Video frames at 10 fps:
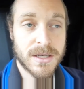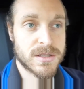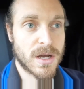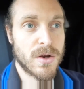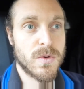
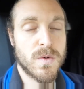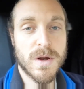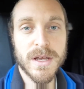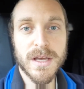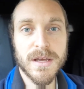
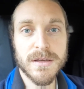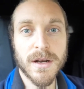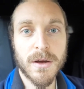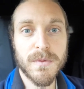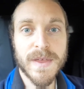So,
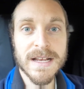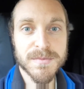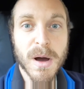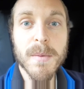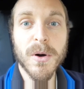you know,
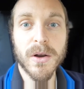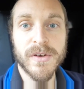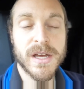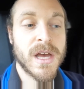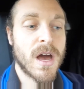that's my part
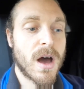of it.